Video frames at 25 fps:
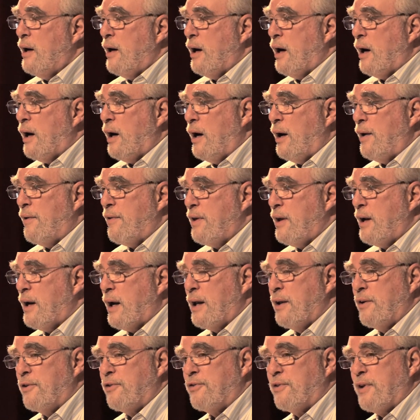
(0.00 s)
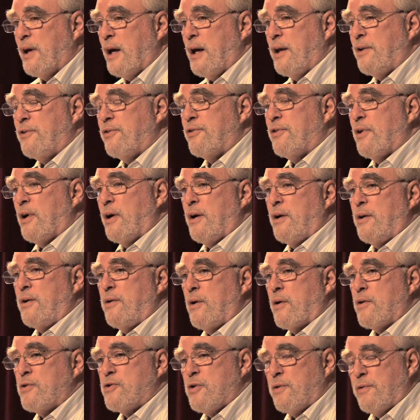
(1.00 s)
the United States
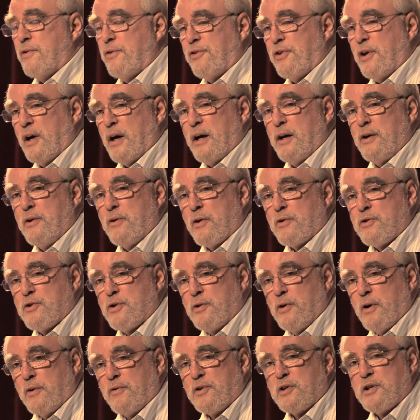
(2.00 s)
the CIA nurtured over